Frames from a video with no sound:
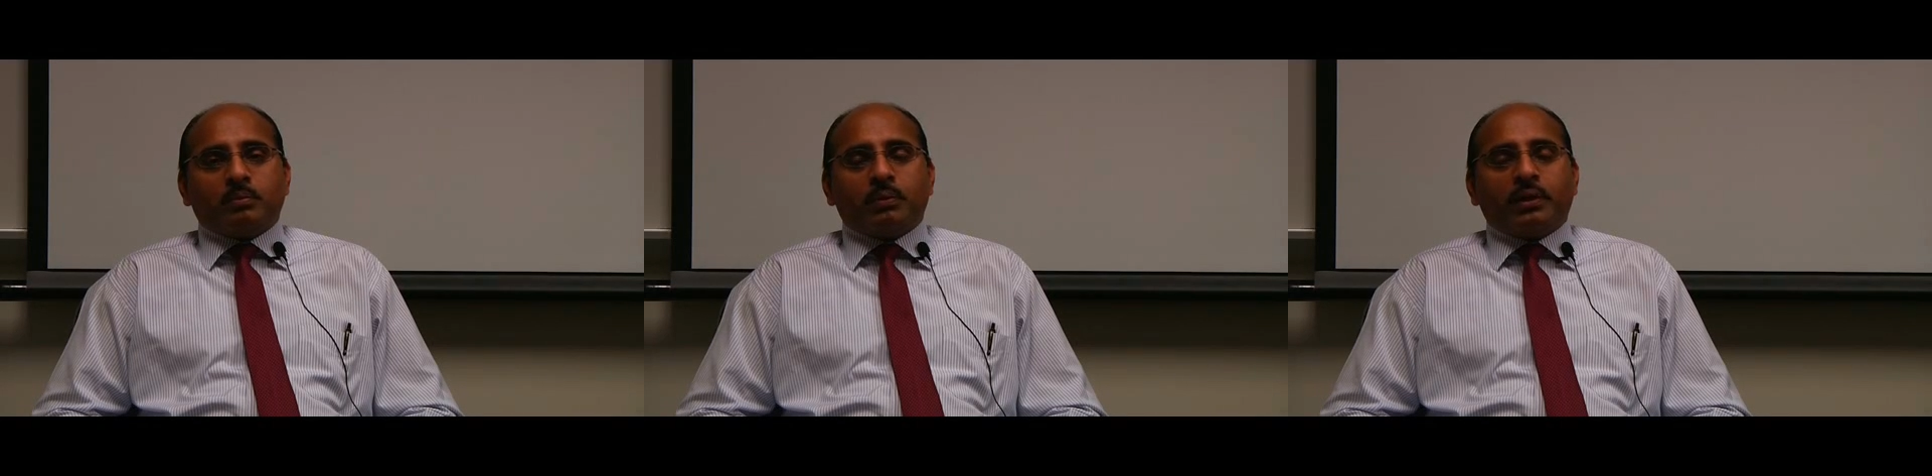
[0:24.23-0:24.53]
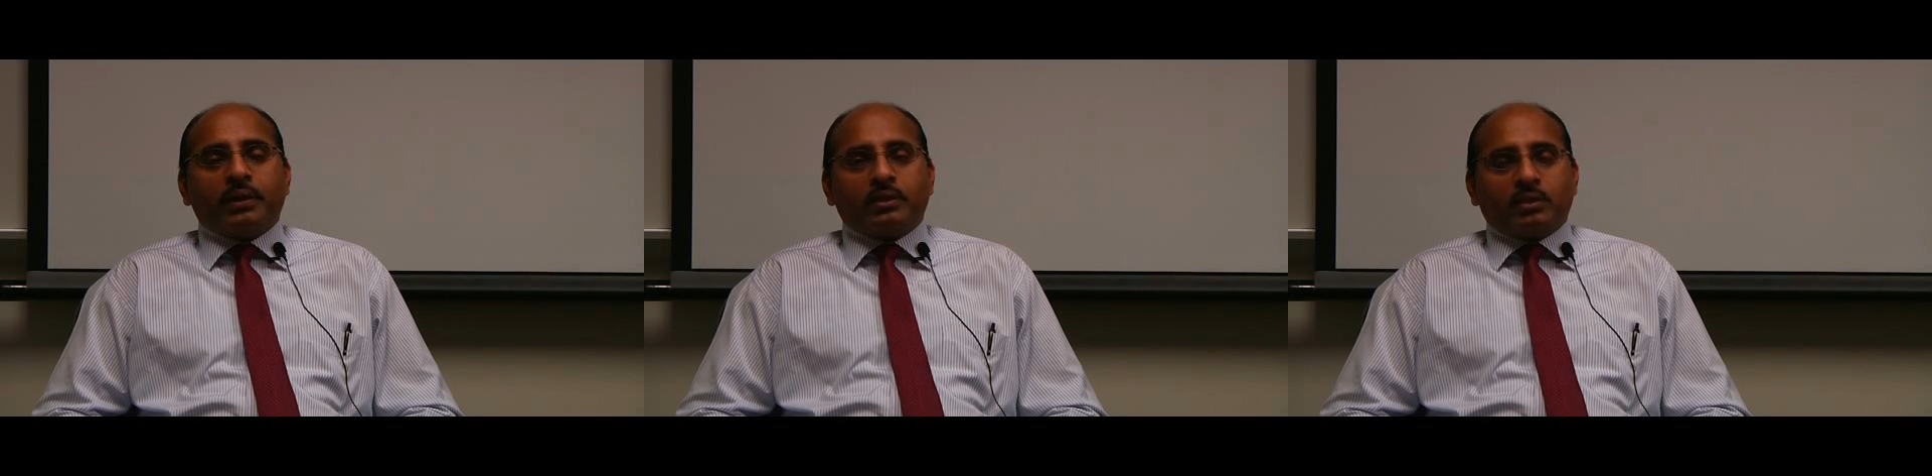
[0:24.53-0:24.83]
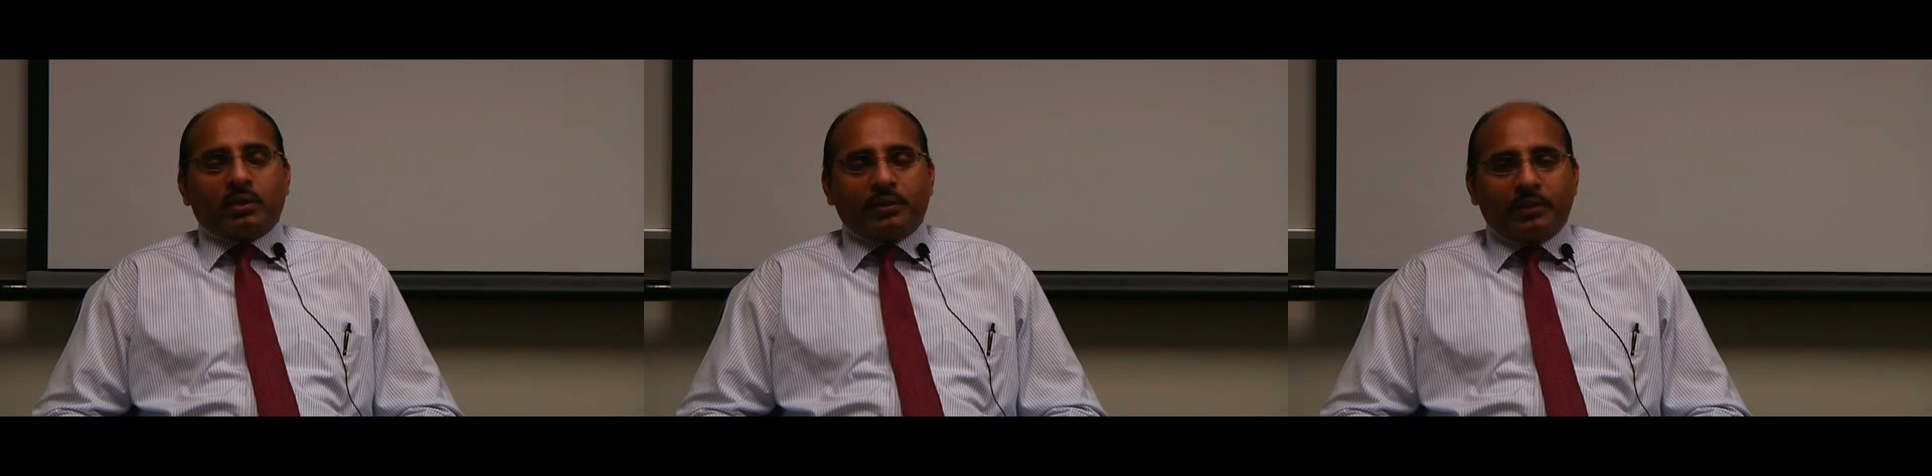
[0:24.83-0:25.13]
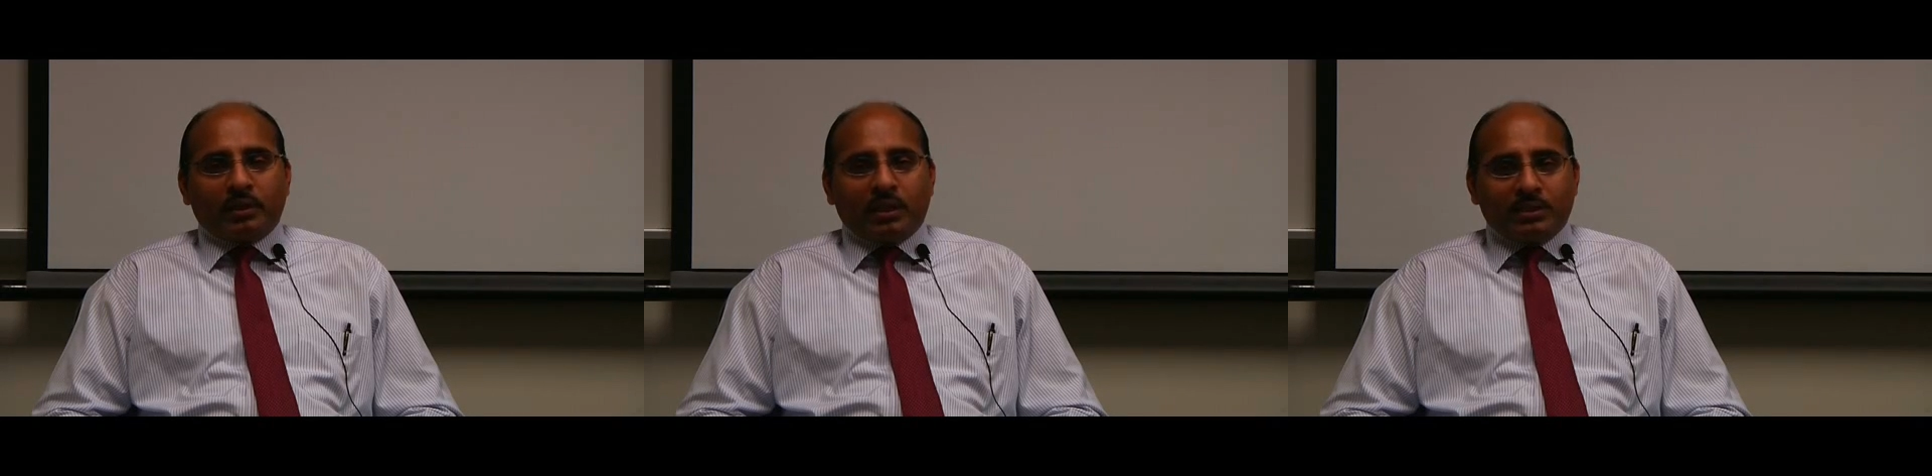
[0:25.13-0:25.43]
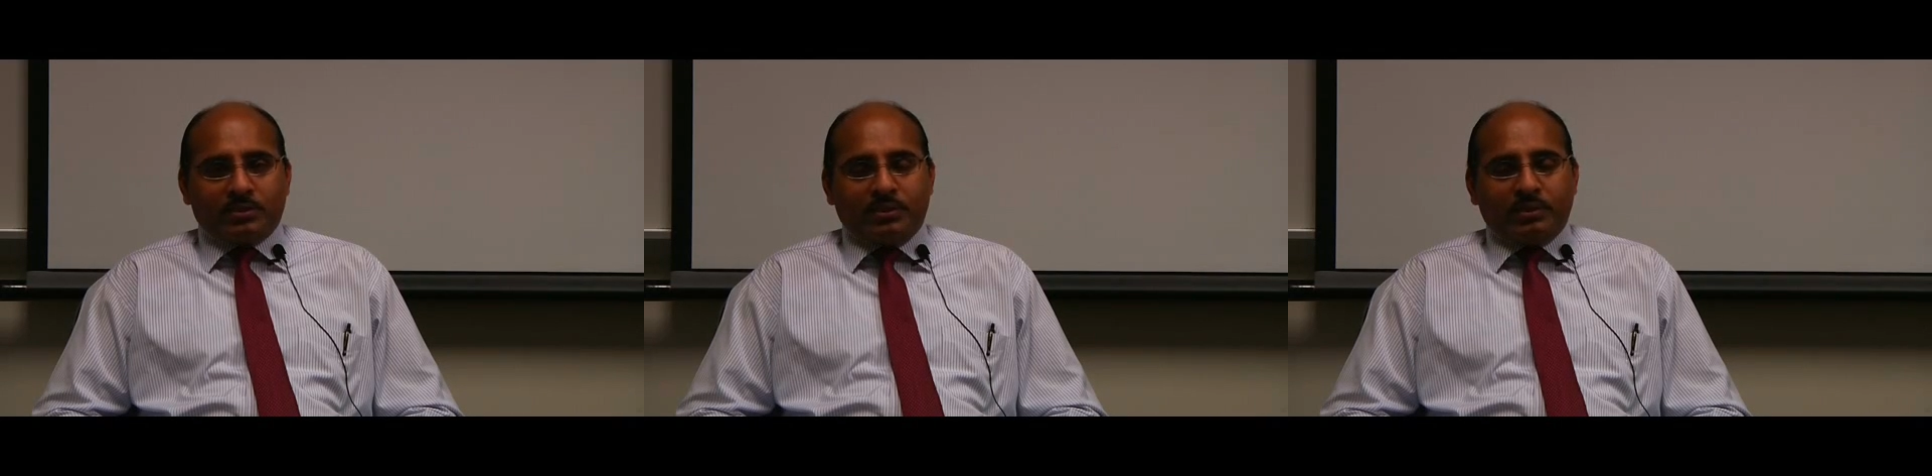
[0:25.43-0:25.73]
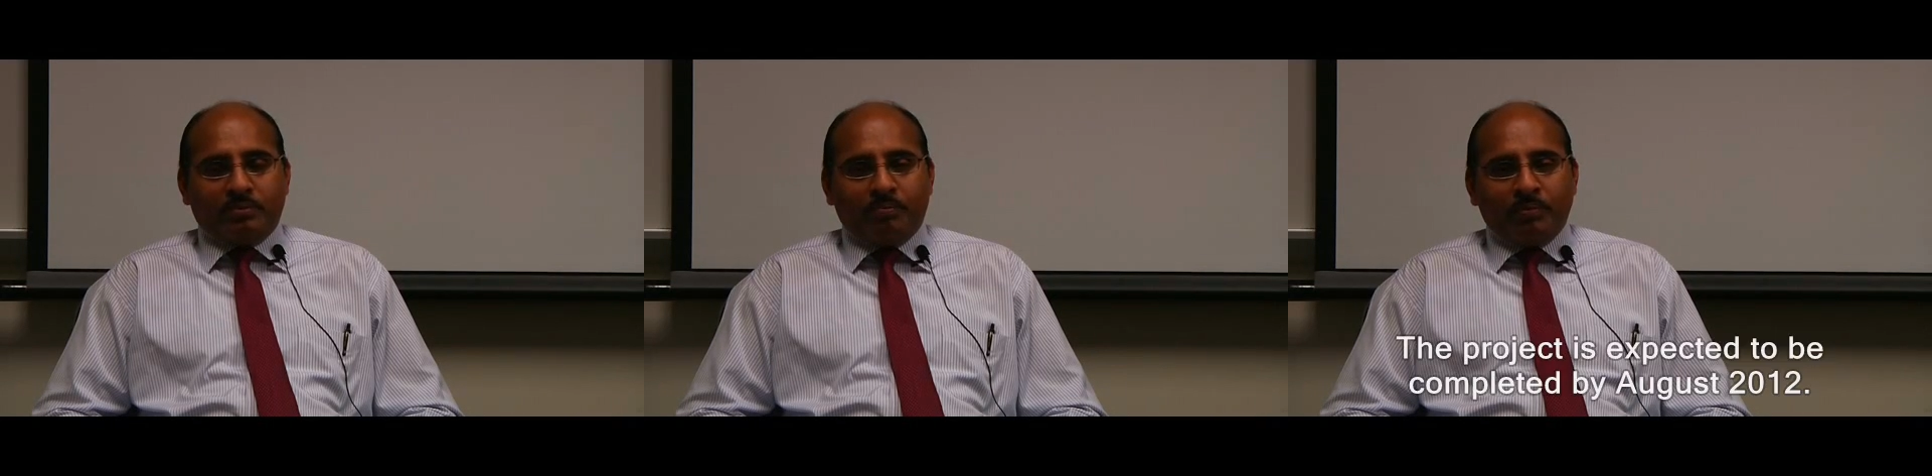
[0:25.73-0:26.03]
upgrade started last year.